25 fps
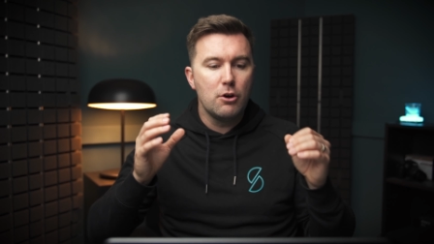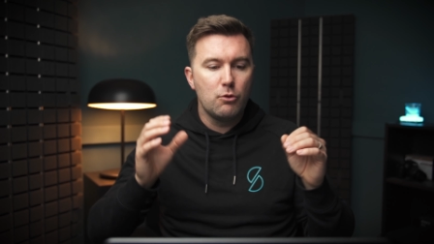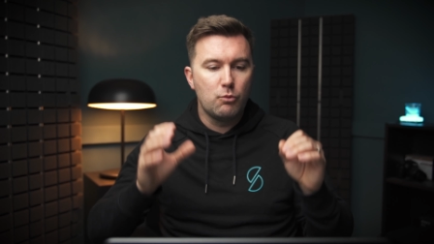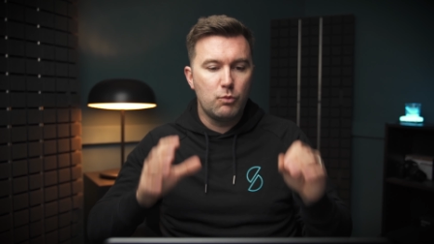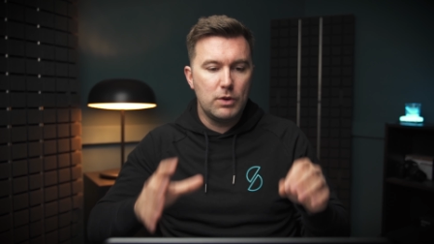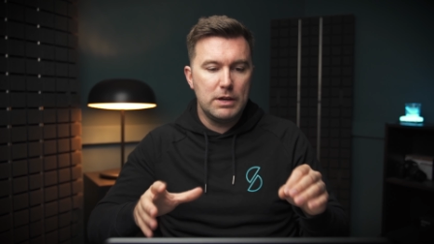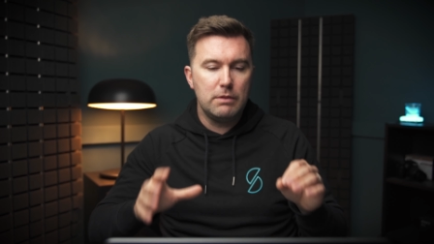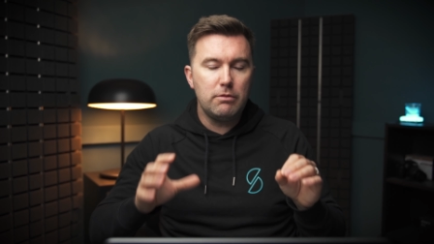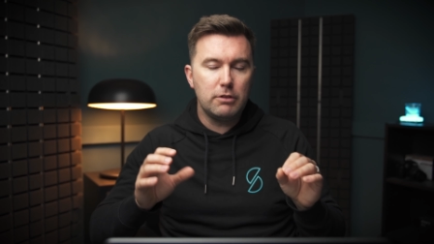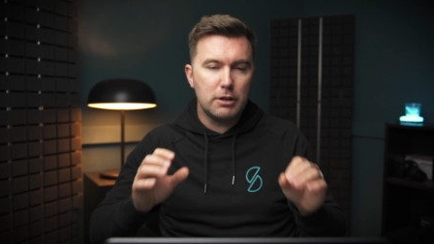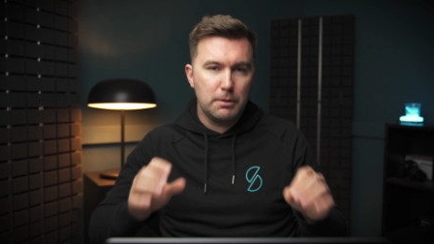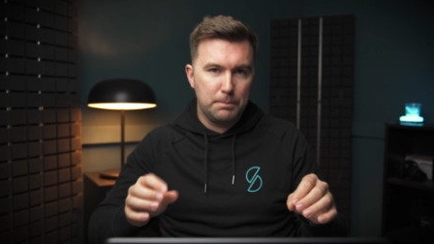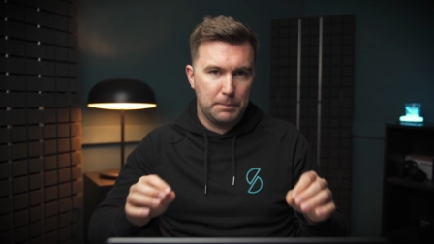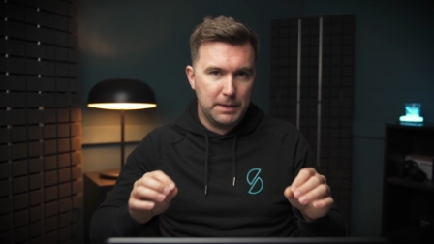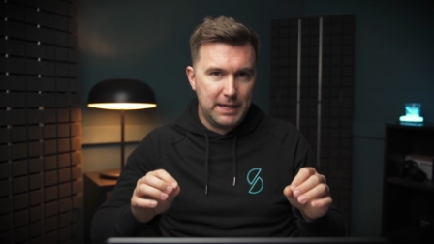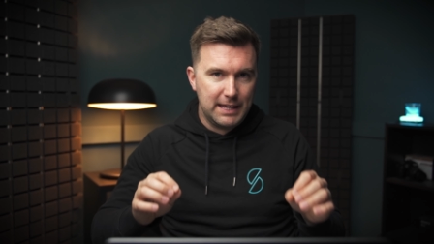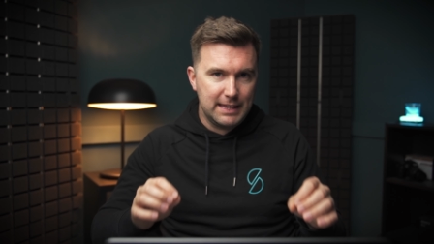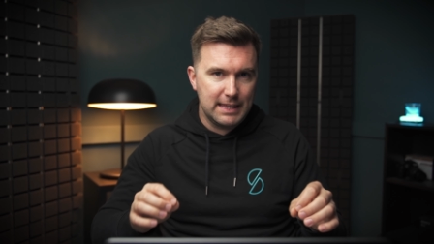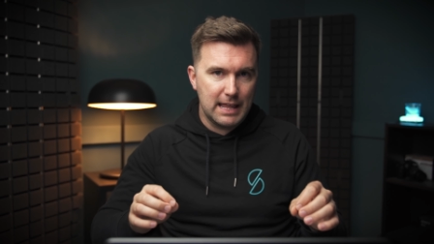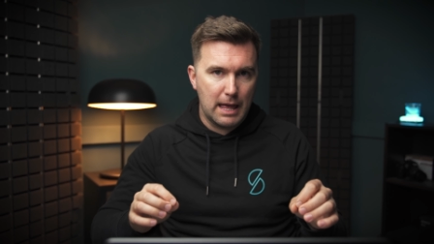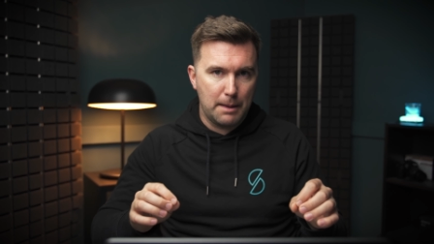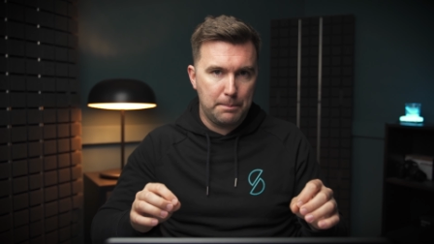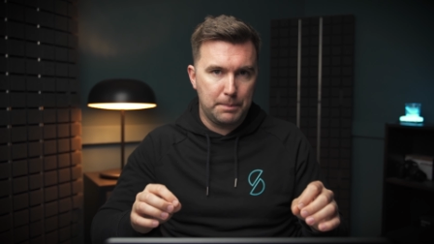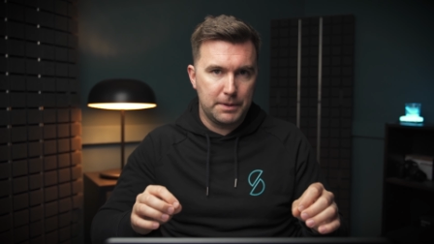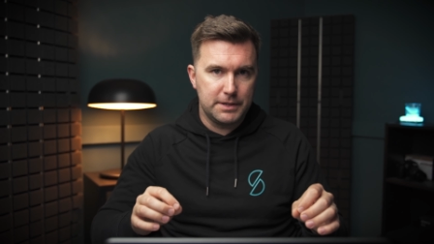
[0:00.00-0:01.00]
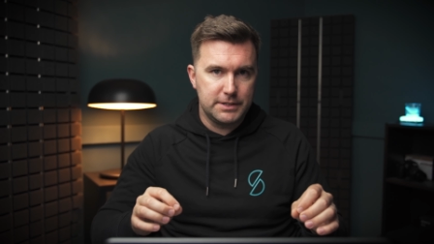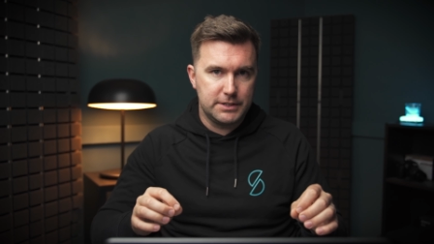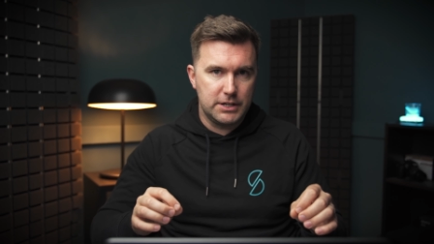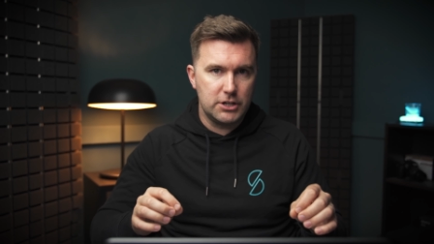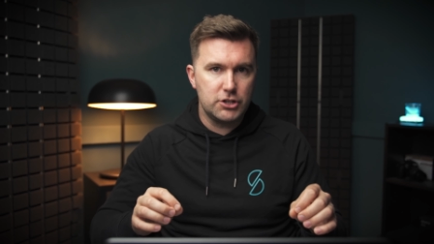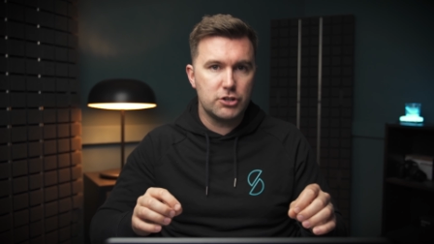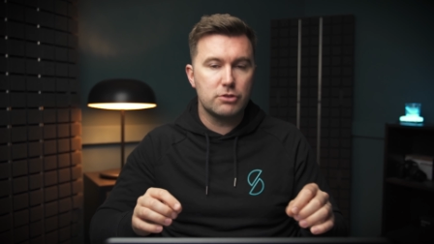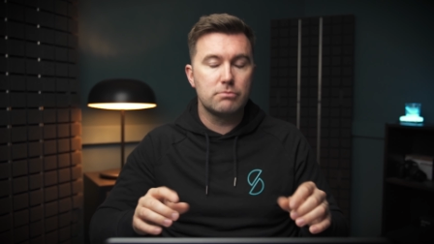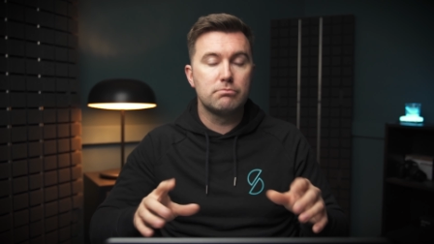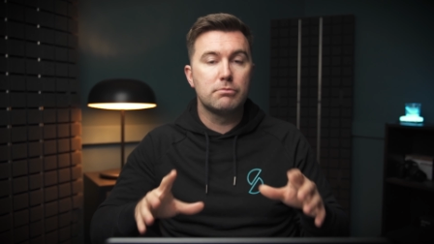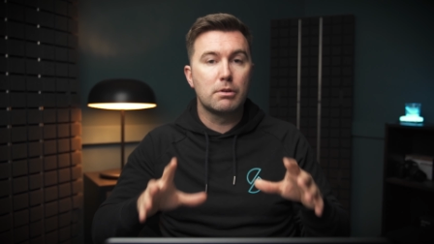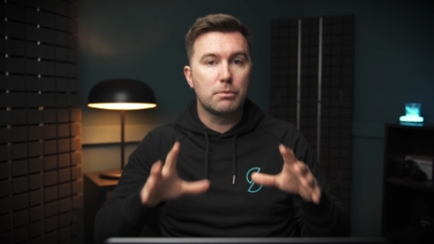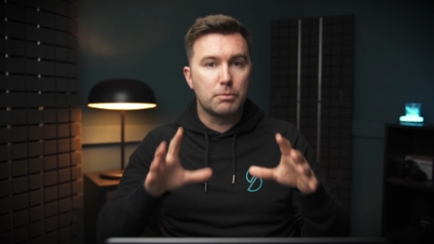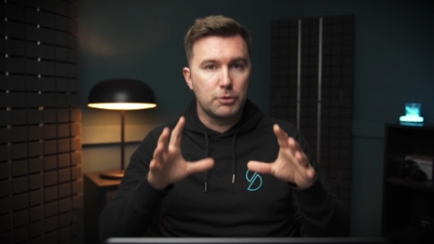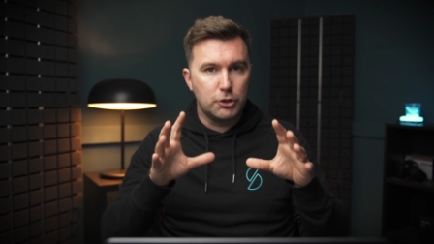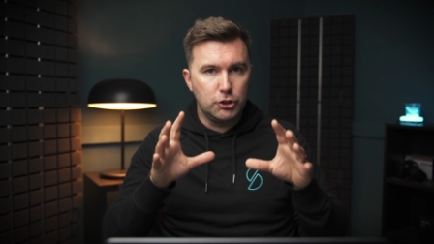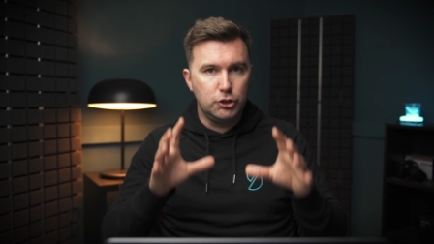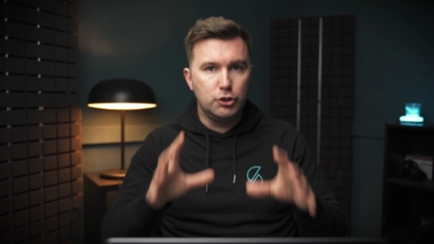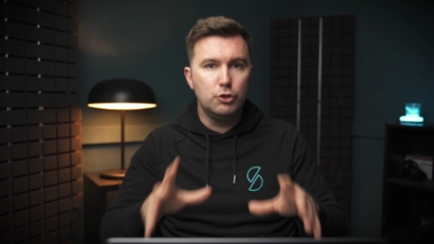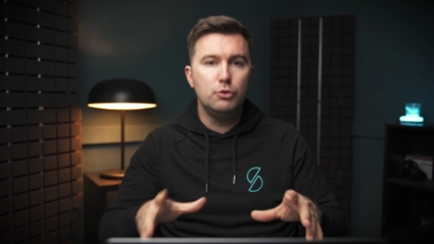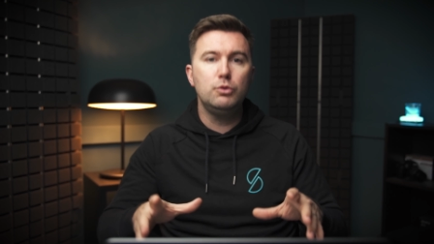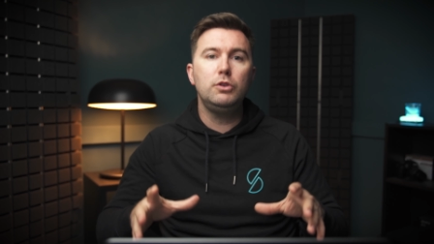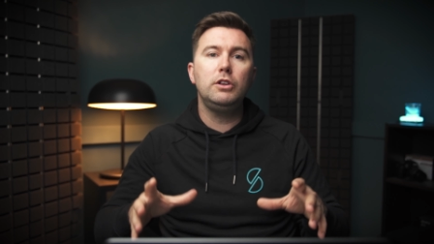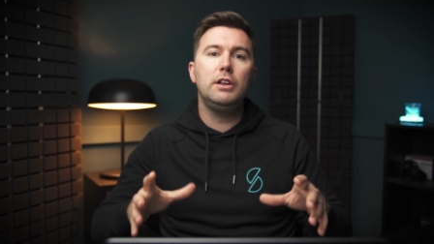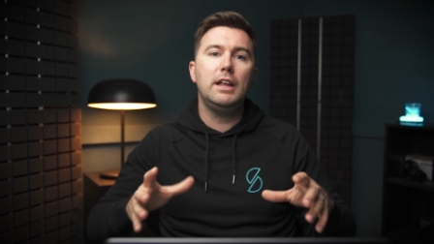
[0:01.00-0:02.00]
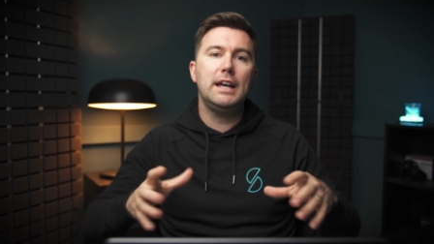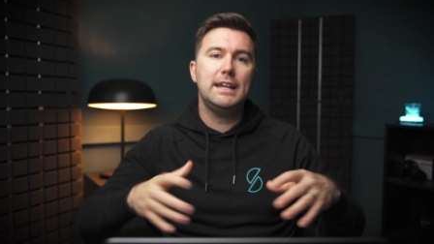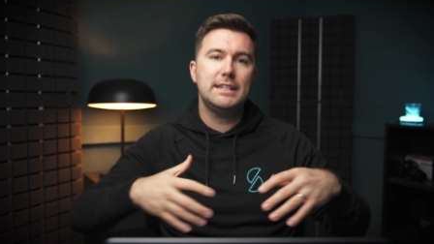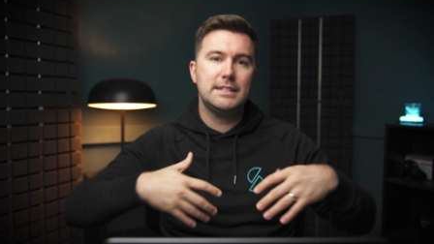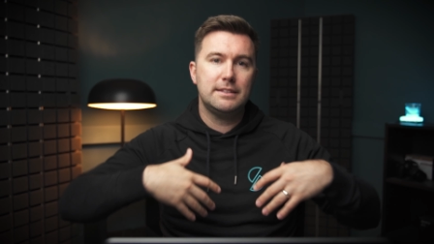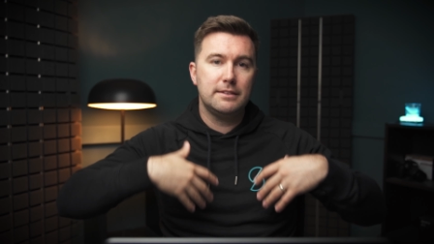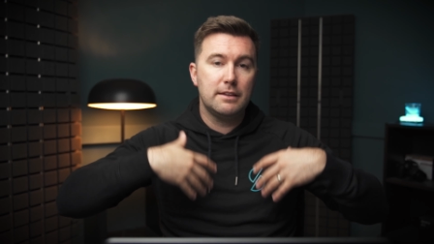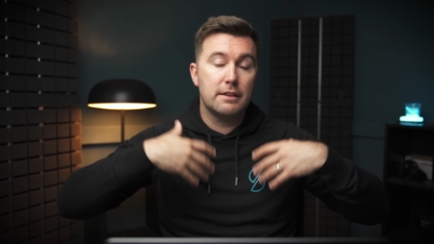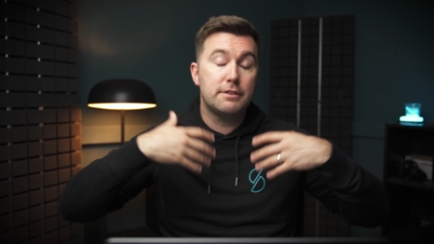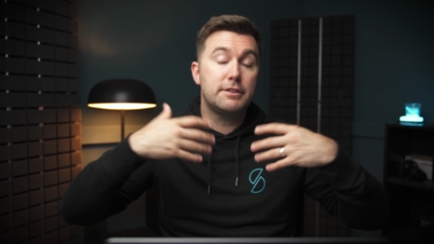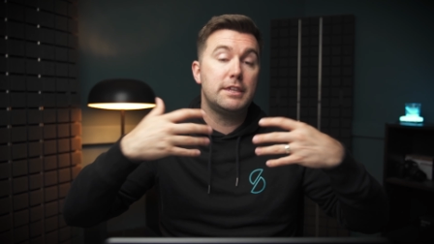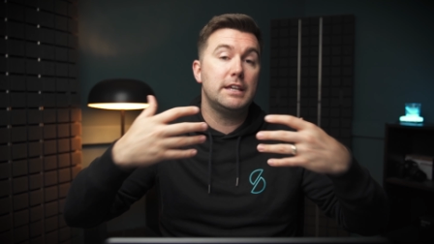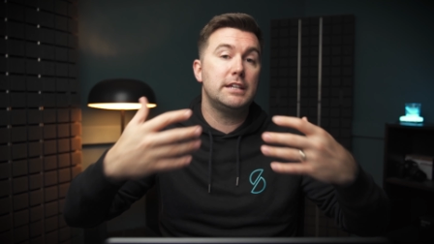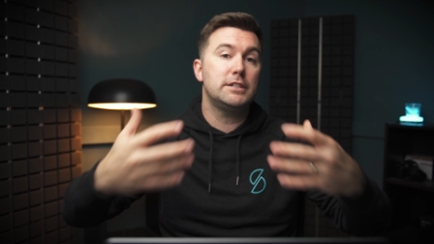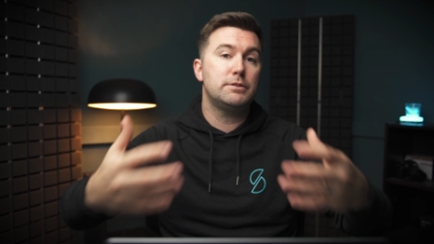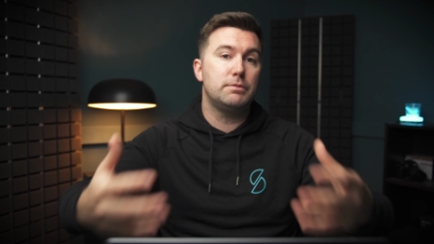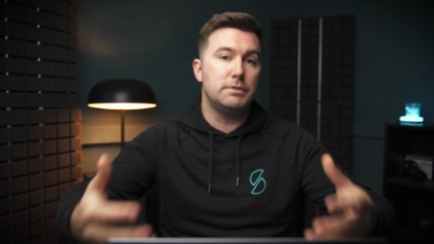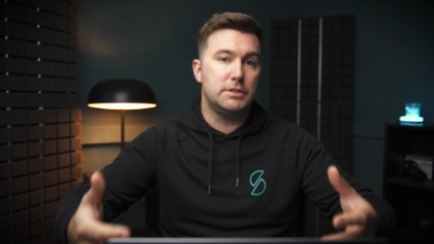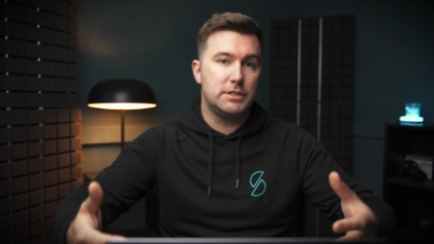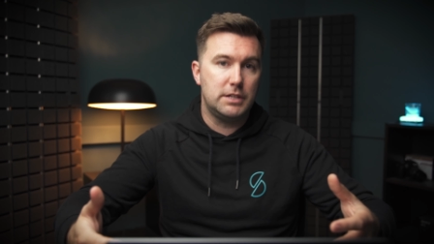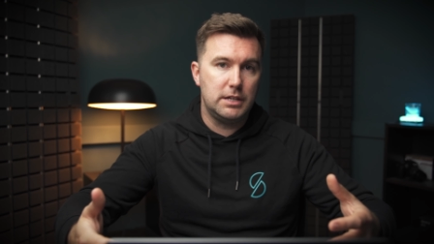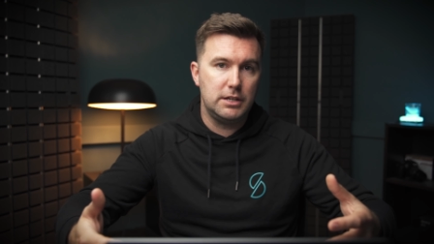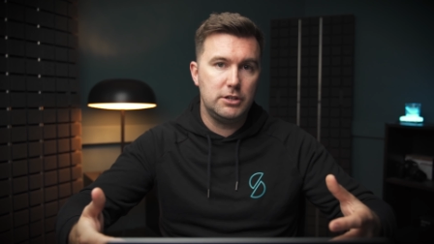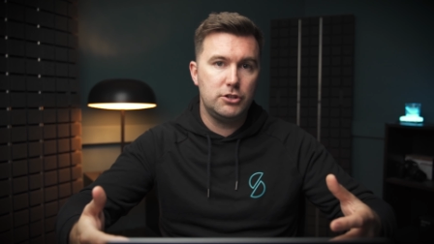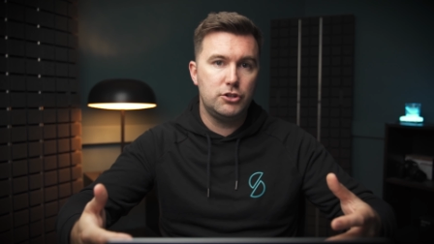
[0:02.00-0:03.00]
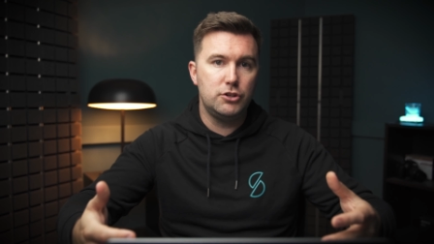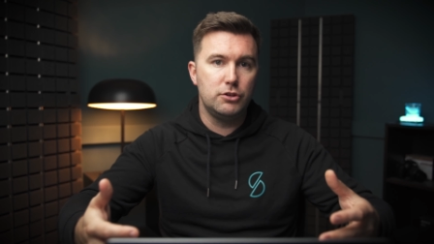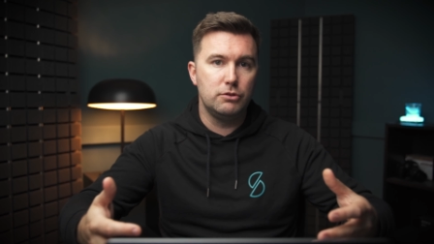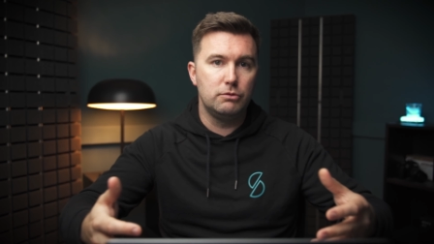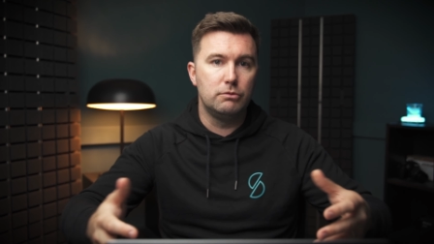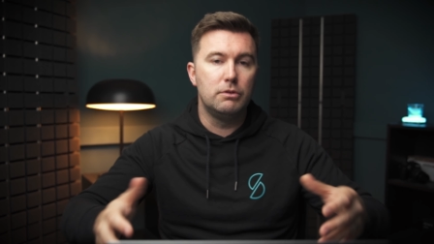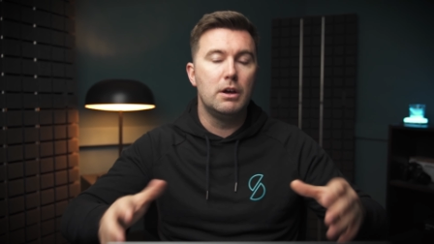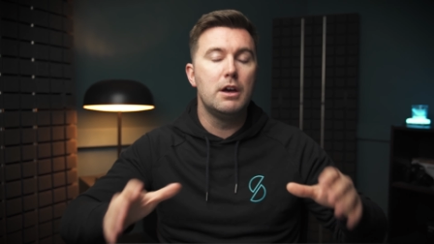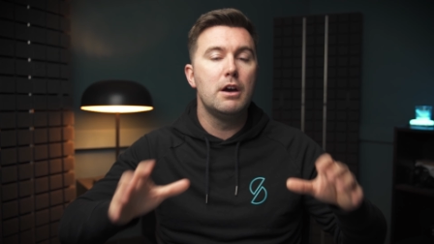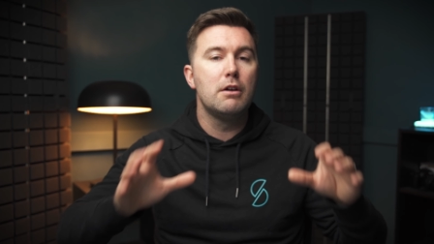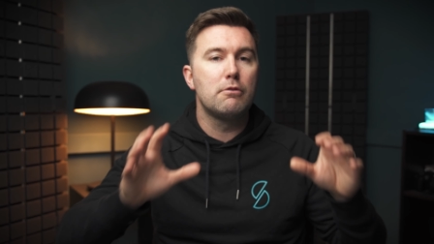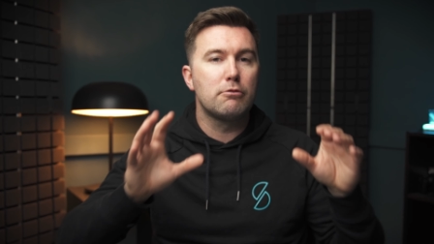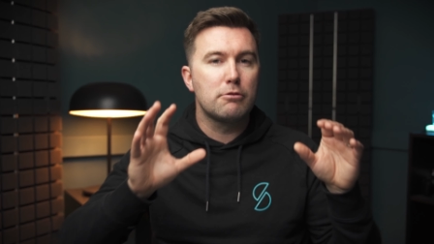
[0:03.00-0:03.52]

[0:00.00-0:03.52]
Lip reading: we want to be in that position where we're utilizing the things we teach you.